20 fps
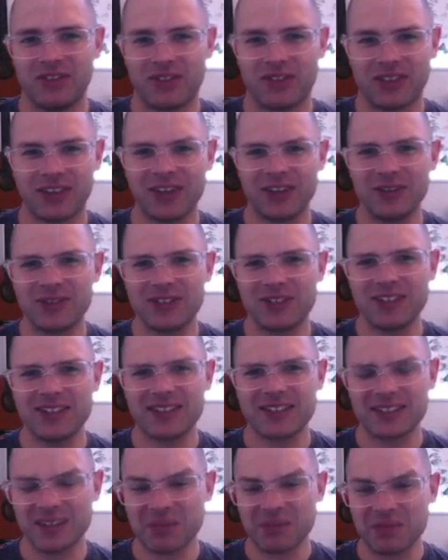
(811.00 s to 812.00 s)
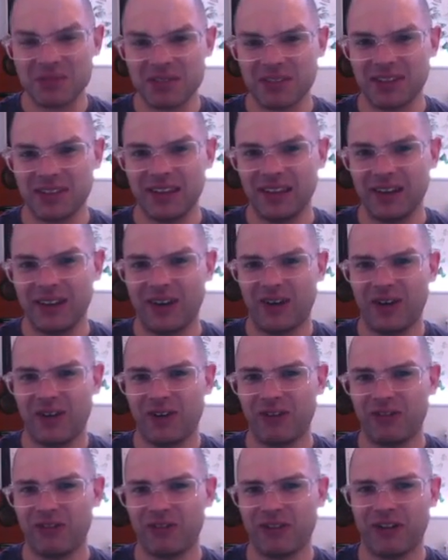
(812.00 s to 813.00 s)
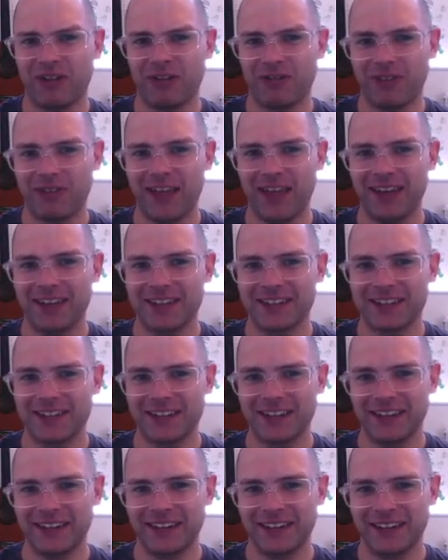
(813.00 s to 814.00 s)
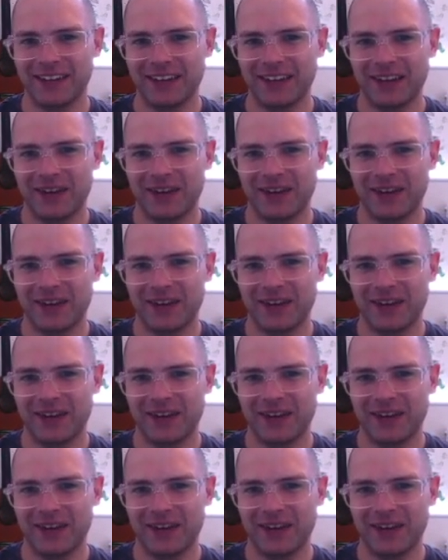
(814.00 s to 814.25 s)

Can you see something of a fairness here?